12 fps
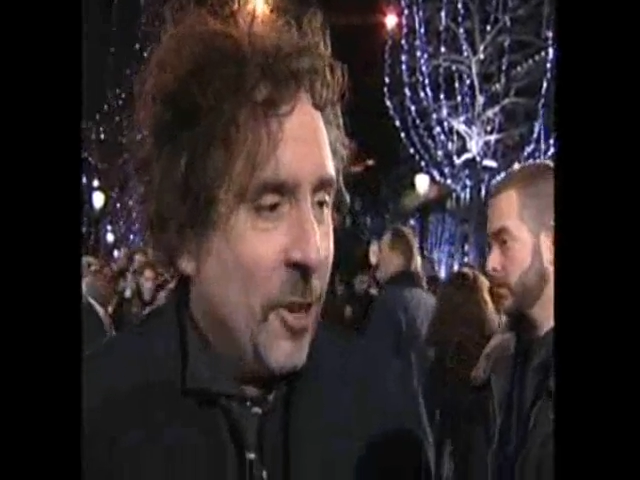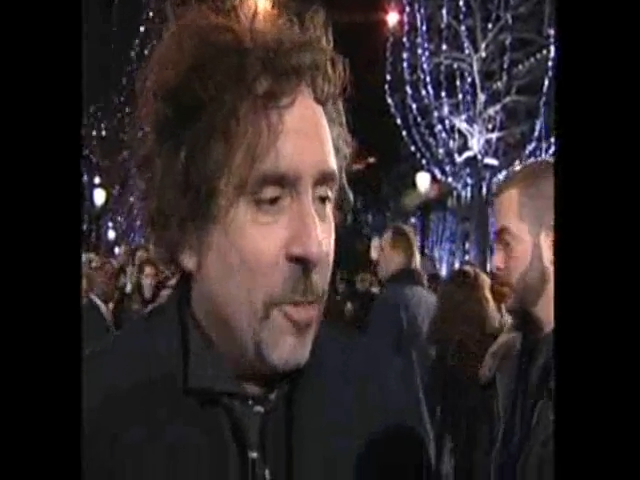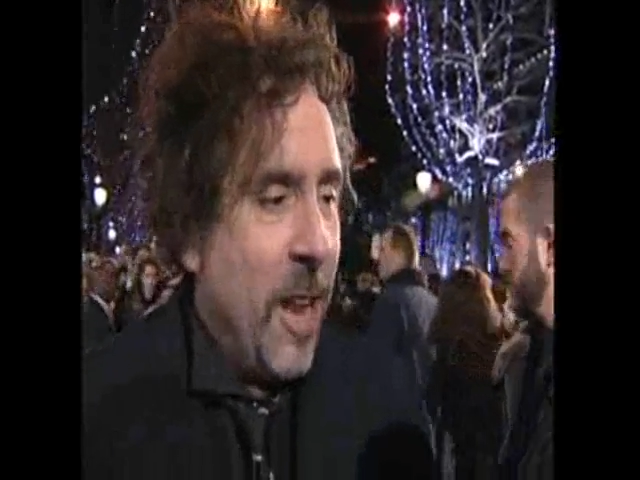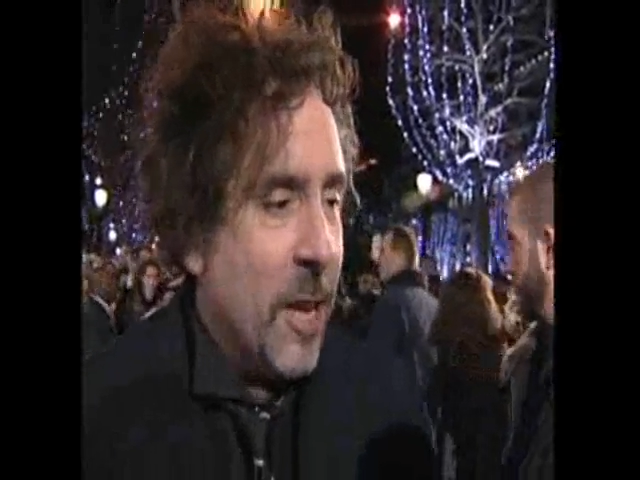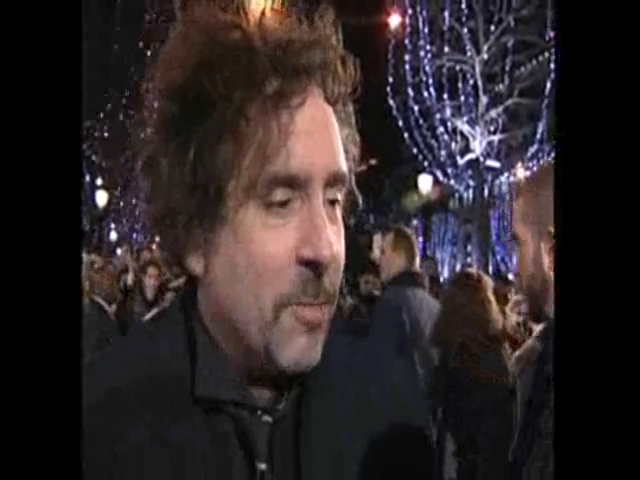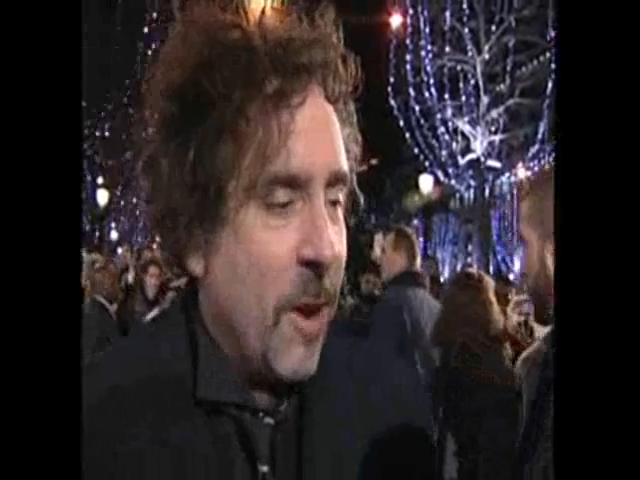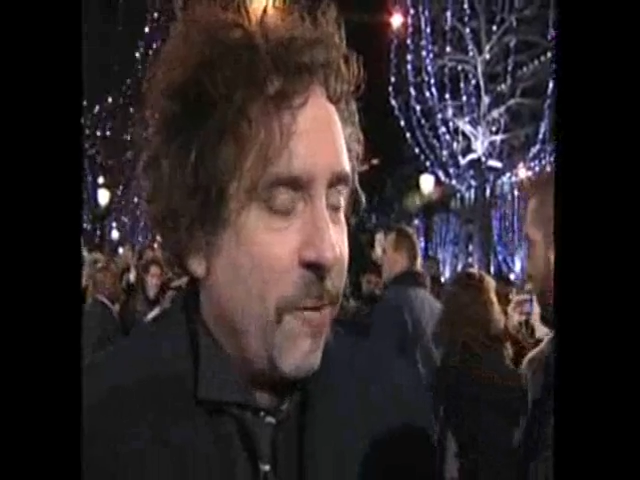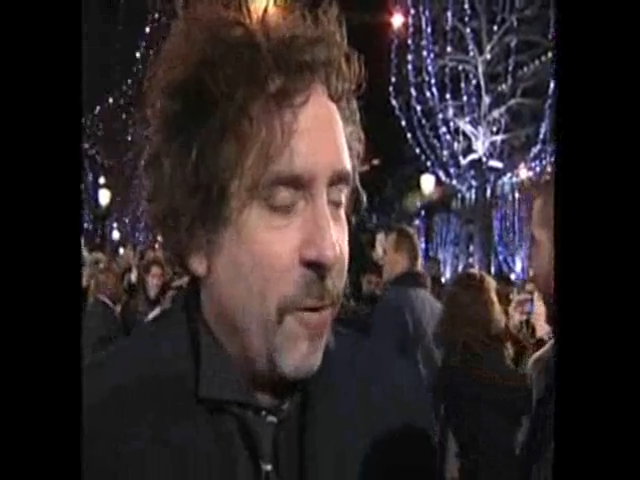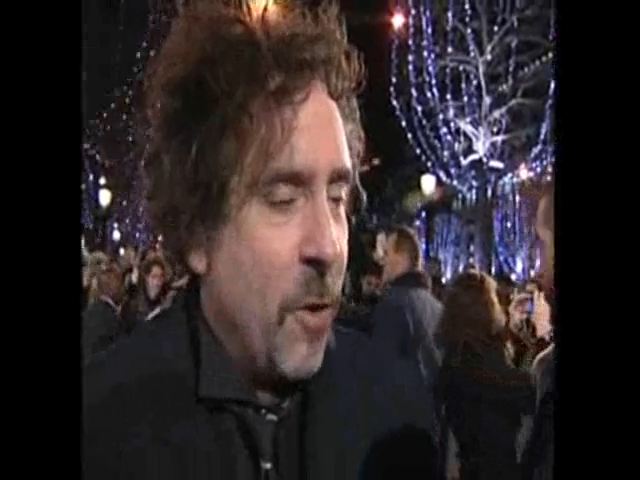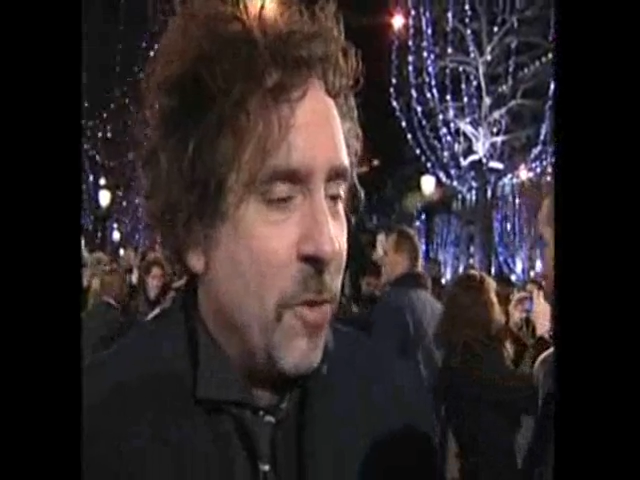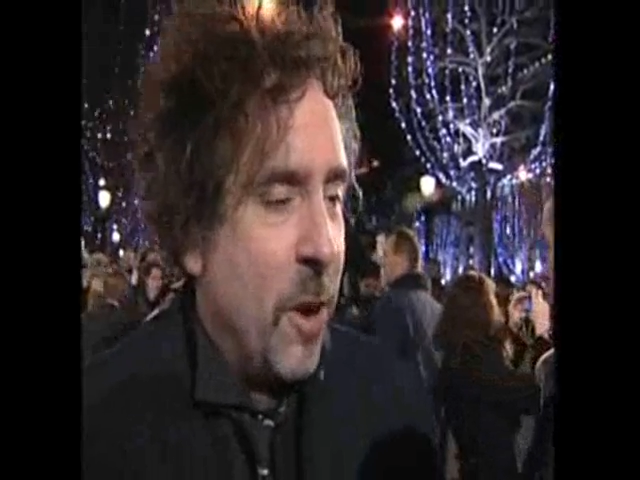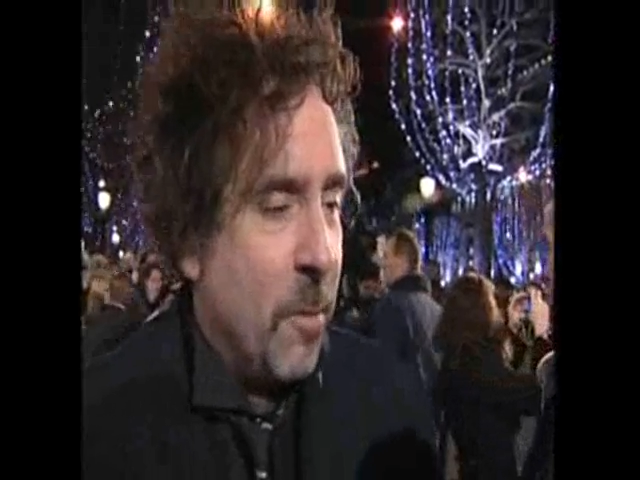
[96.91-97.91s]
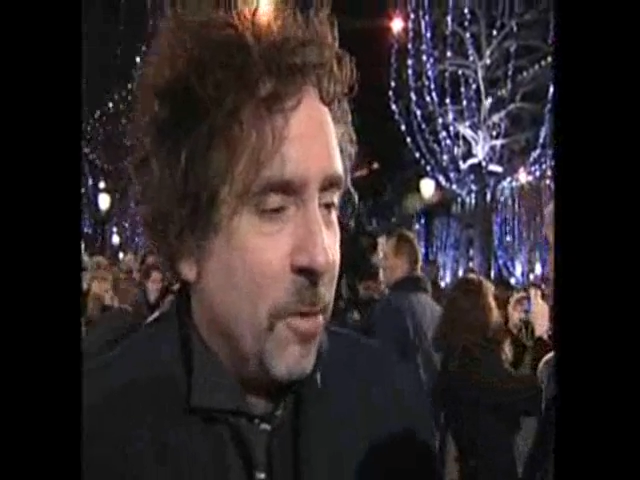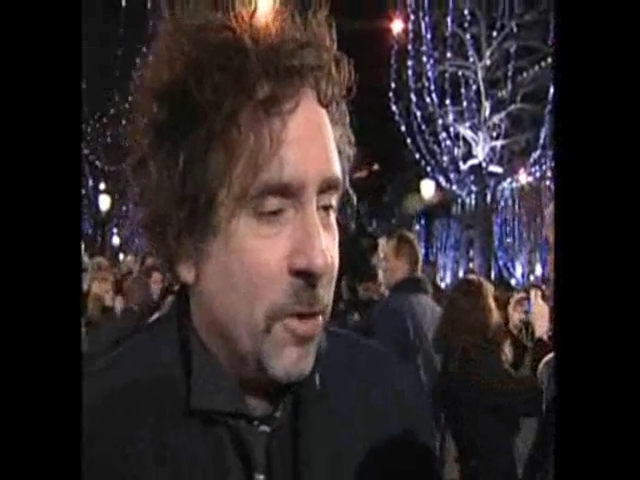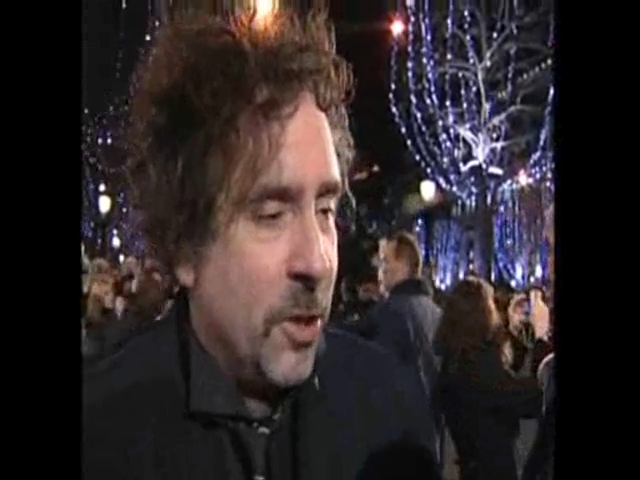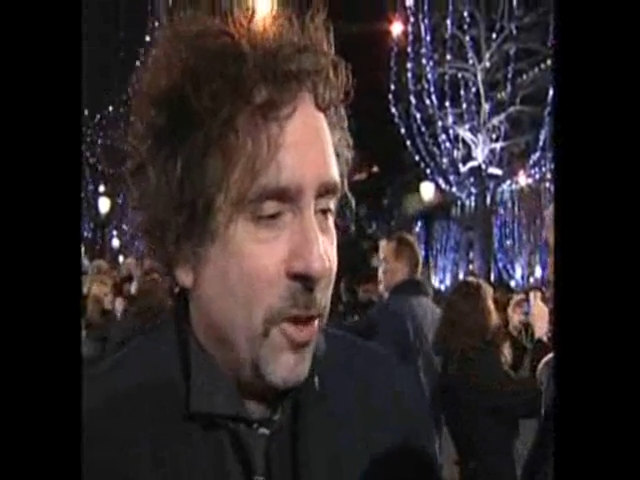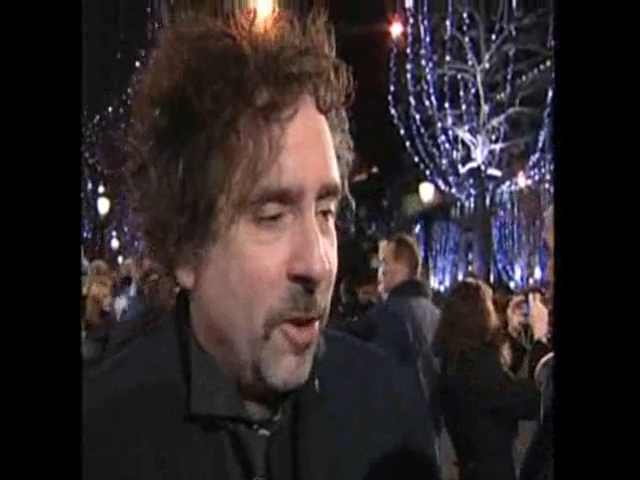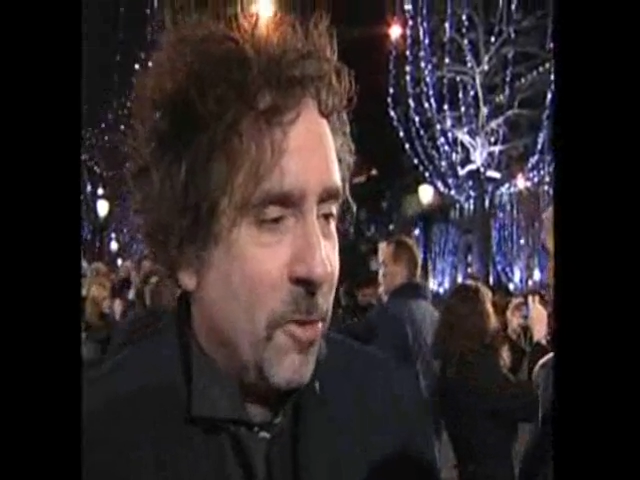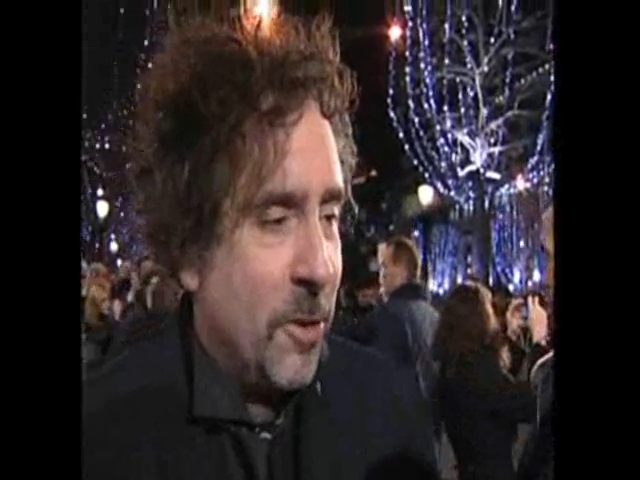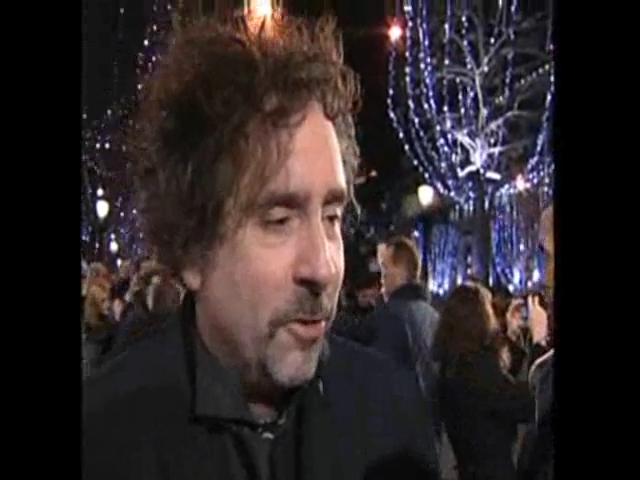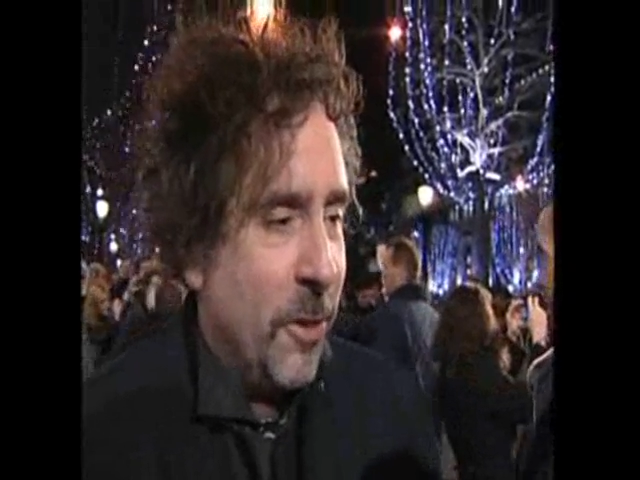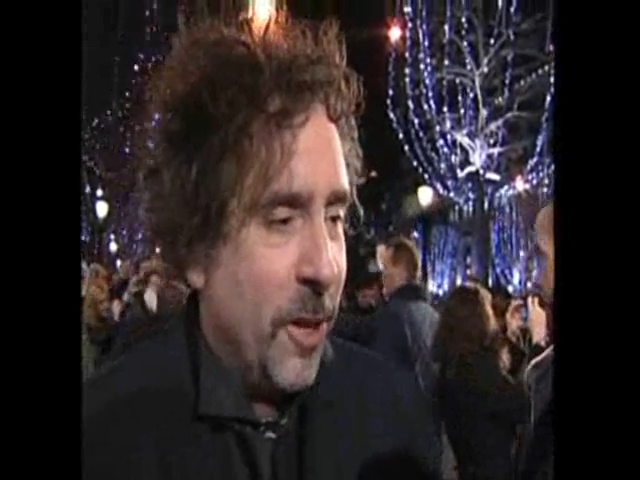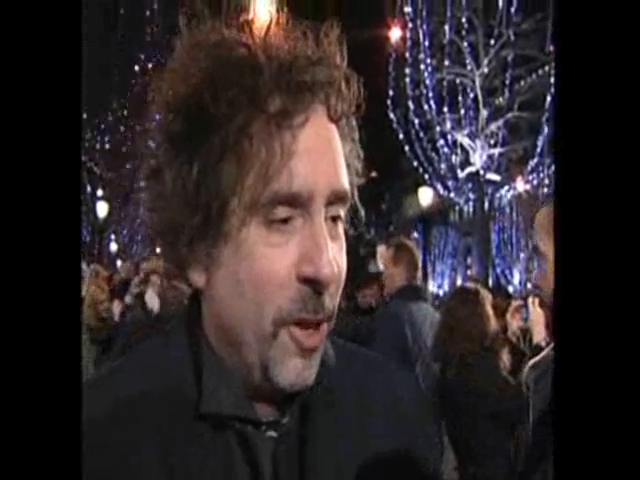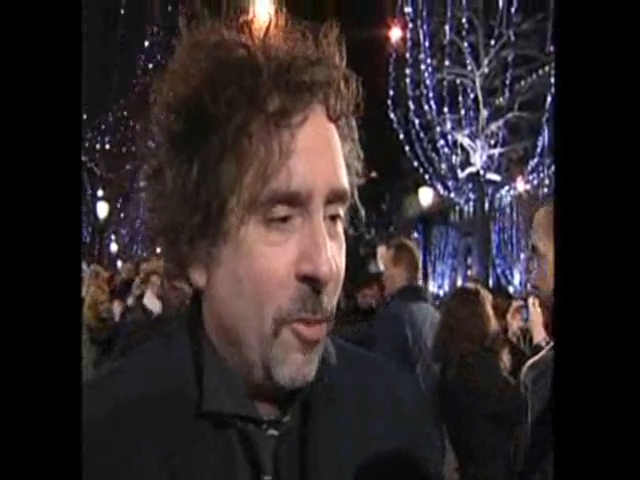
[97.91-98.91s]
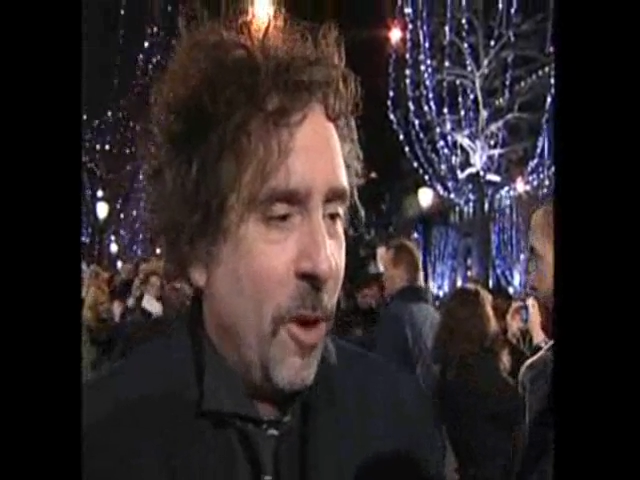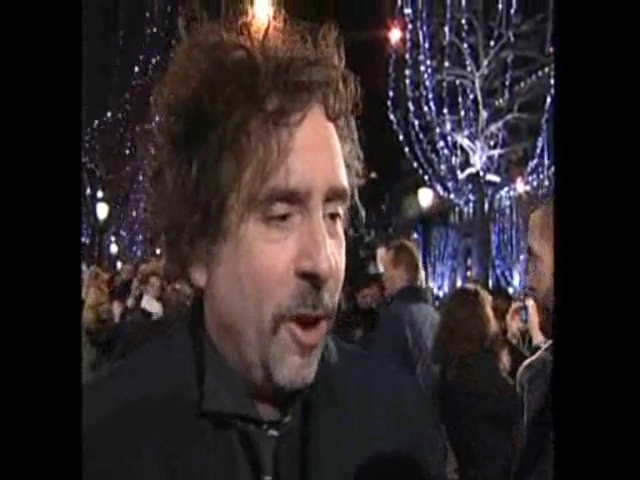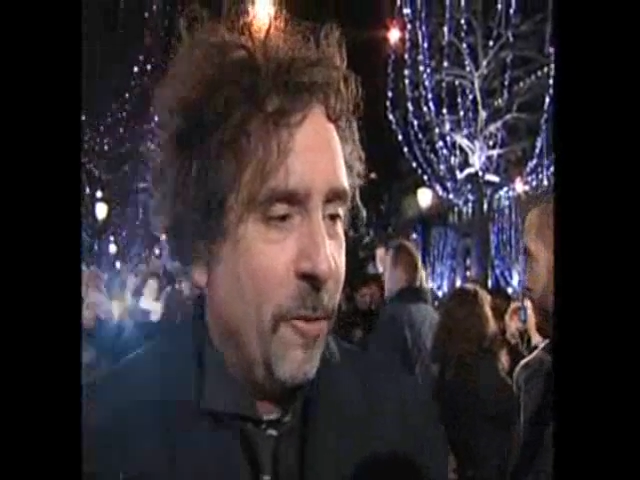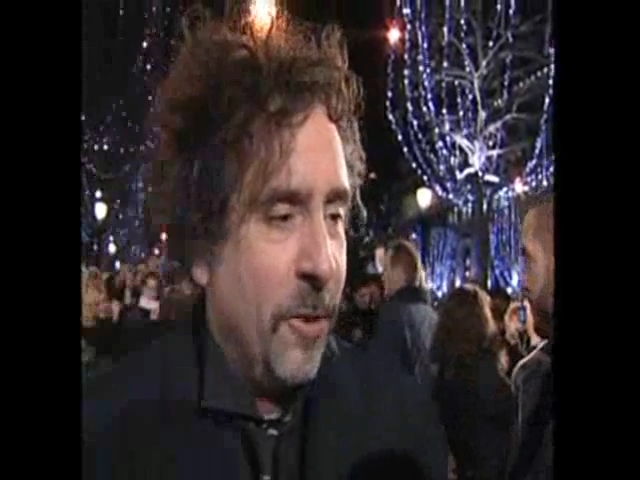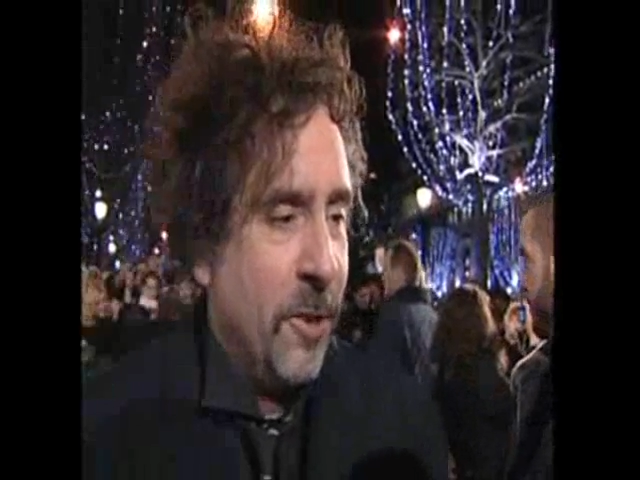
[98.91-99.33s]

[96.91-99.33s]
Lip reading: nobody has my phone number, so I wasn't really aware